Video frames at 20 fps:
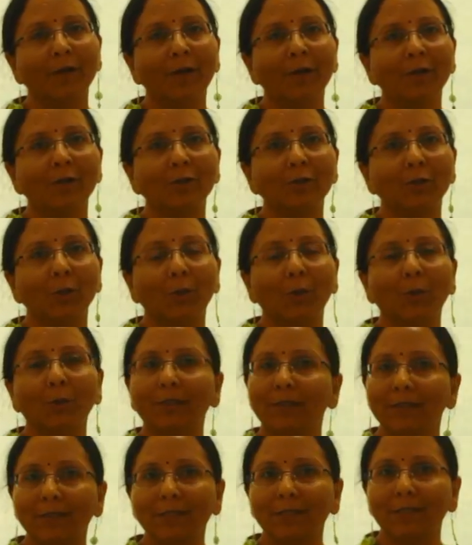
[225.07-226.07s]
So
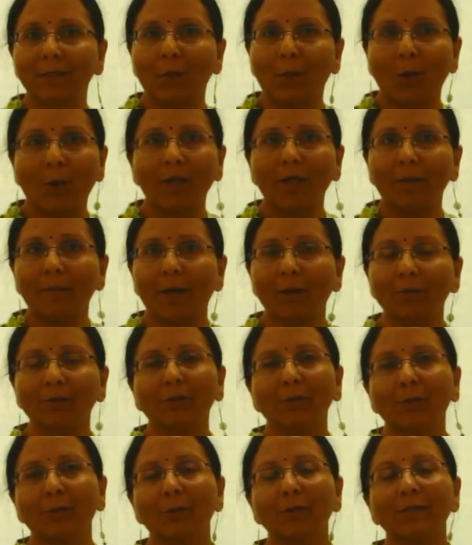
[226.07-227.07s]
this is all about the
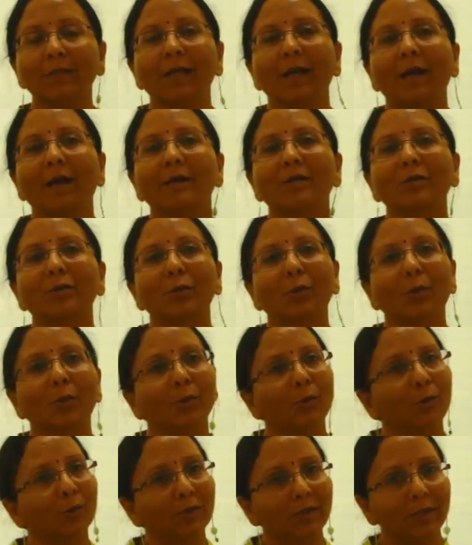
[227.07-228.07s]
course.
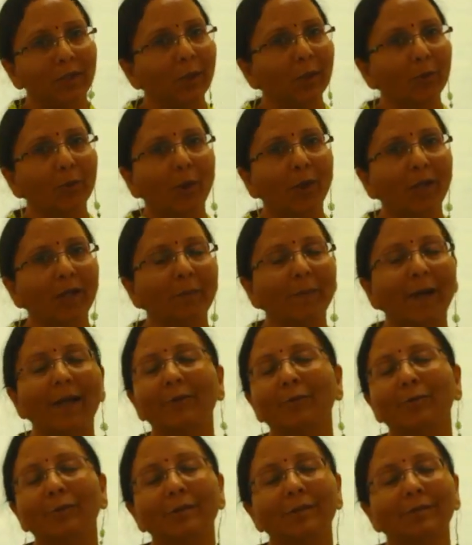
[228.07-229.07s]
So see you all in my
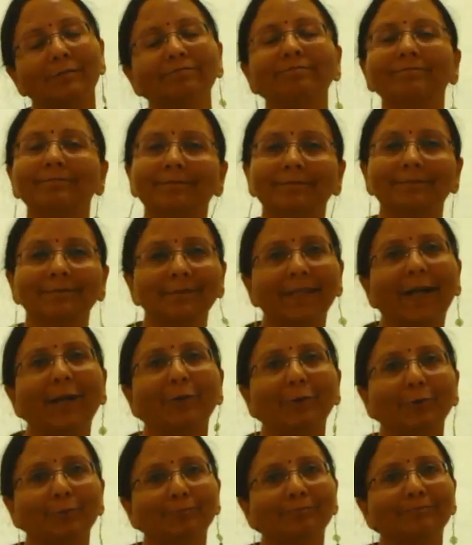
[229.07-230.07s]
course.
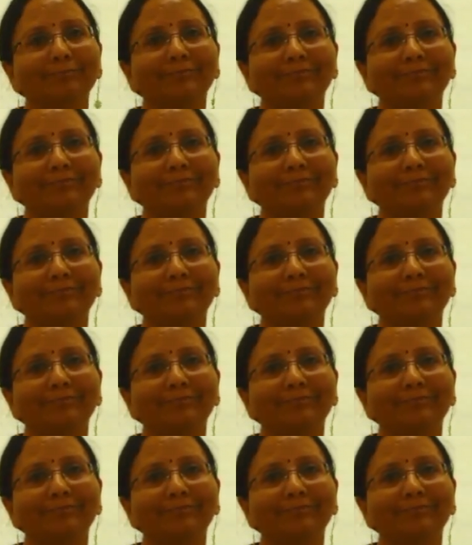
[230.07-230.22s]
Thank you.